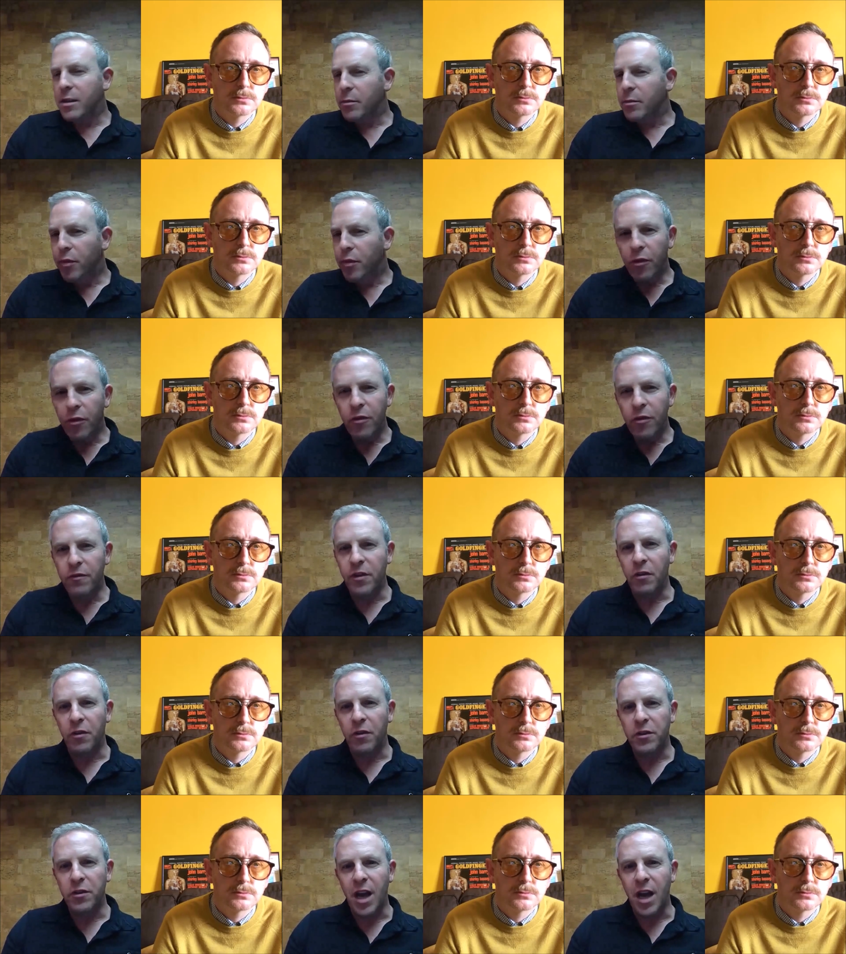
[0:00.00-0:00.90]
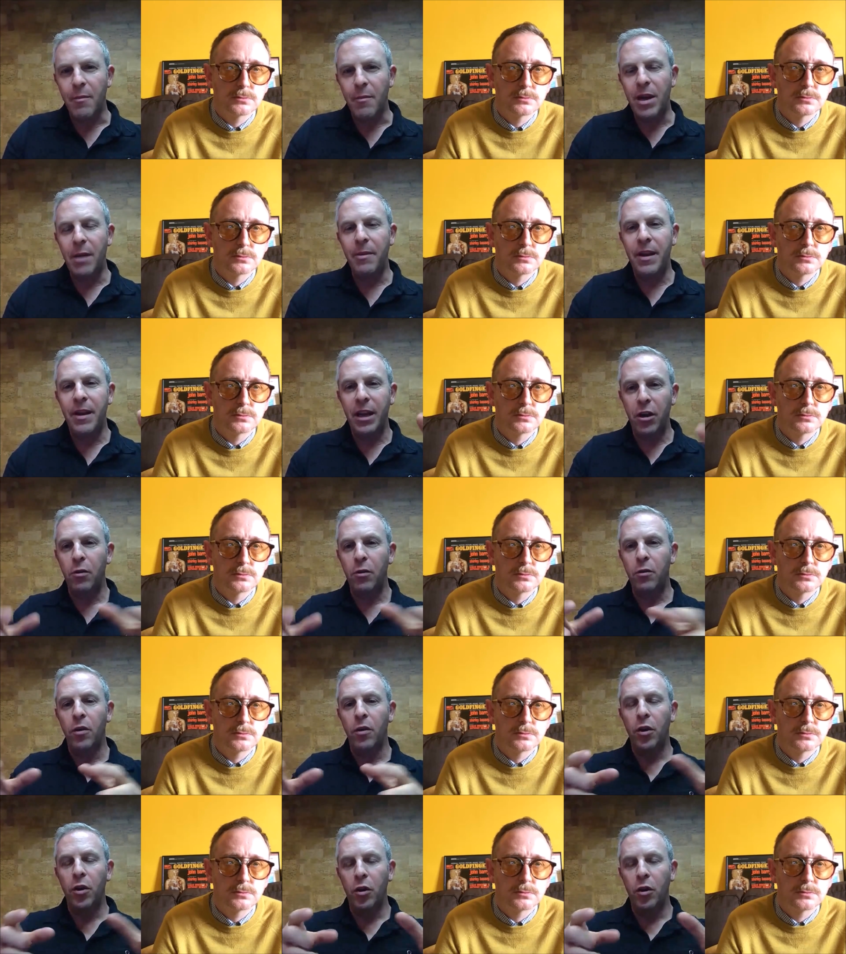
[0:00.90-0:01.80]
Speaker 1: has improved over time. And
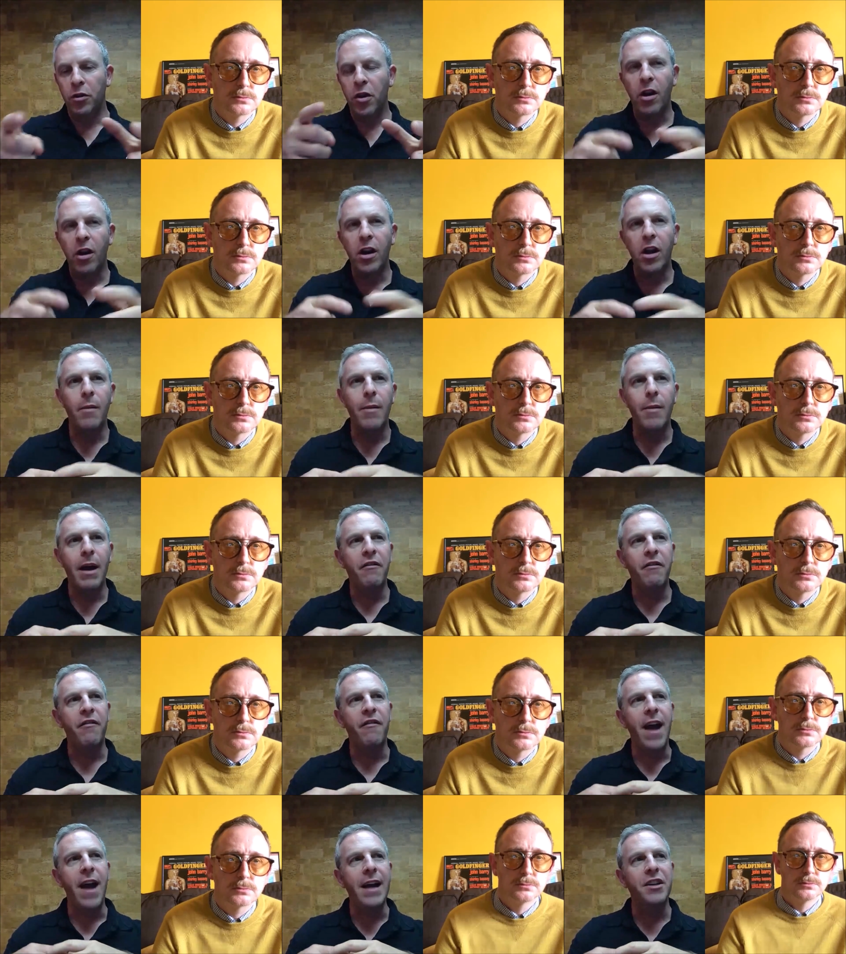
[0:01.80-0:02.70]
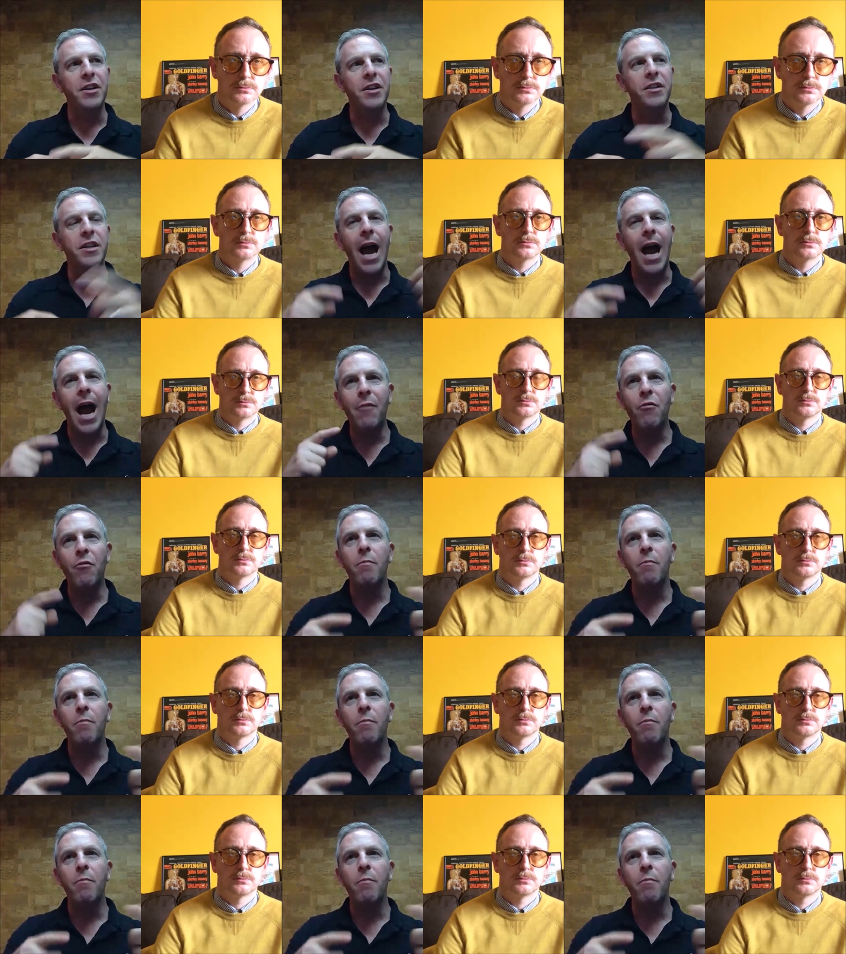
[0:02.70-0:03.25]
you, you're talking about factions.